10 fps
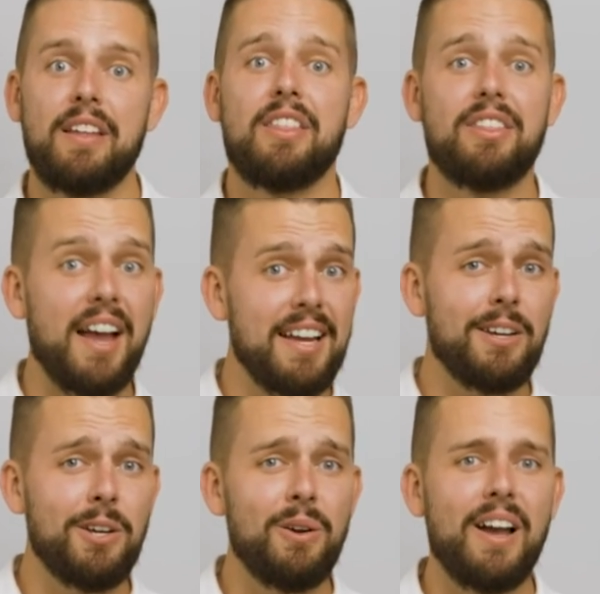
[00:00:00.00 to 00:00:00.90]
I
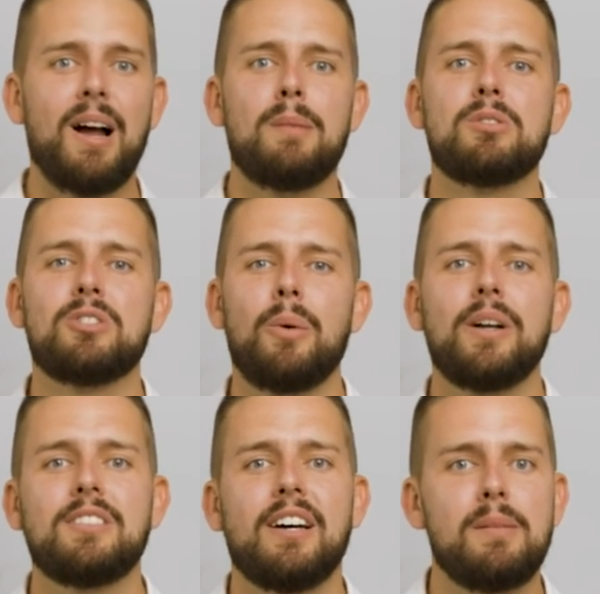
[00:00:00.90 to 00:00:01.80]
thank you and I'm
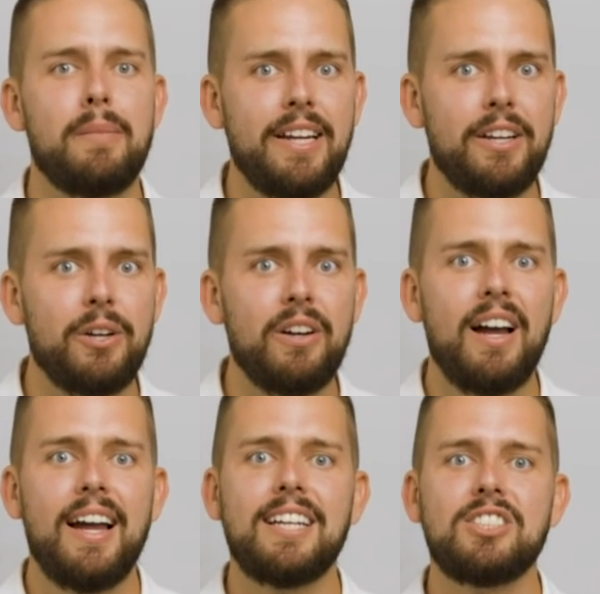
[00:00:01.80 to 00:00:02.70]
so excited to meet you
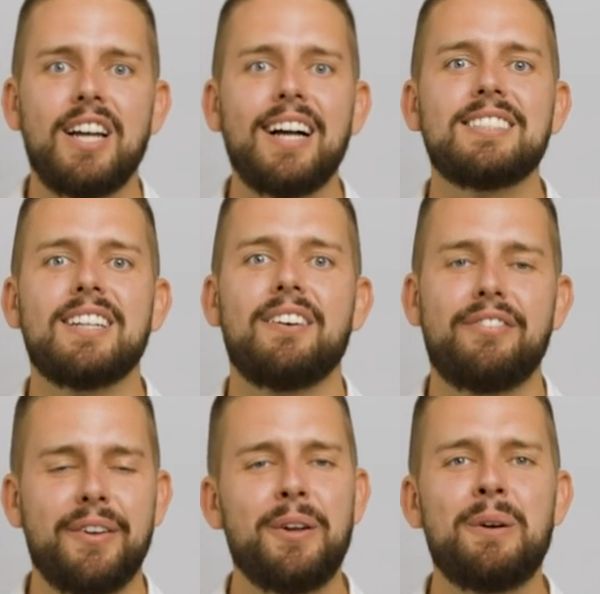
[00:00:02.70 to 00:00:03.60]
in just
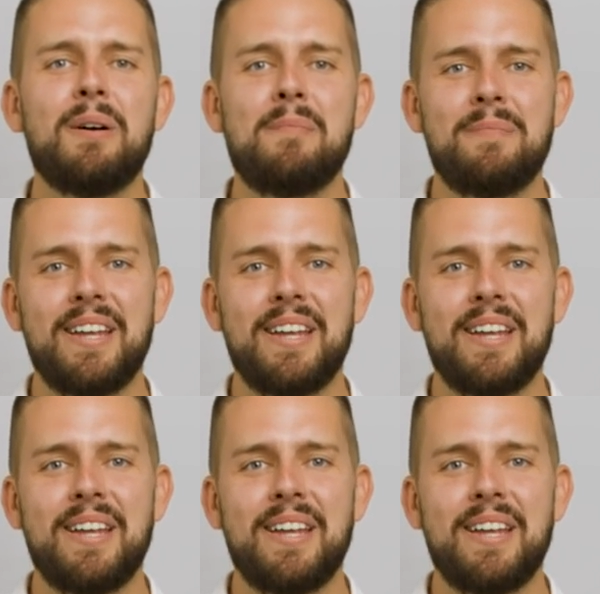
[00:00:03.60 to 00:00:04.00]
a few